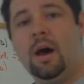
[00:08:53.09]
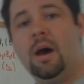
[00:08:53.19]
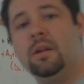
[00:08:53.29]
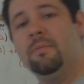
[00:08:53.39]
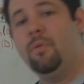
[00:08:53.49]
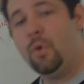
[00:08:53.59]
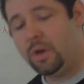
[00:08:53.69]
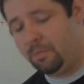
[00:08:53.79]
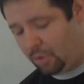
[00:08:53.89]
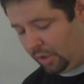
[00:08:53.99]

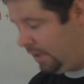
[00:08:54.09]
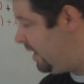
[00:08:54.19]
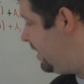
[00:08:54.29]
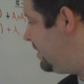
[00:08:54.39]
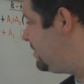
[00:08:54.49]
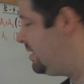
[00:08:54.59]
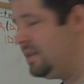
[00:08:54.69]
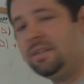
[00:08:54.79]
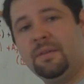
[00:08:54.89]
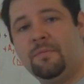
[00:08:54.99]
Unavoidable is
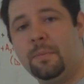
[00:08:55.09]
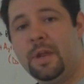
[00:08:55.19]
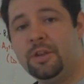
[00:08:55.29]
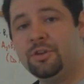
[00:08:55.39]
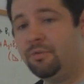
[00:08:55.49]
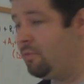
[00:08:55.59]
this information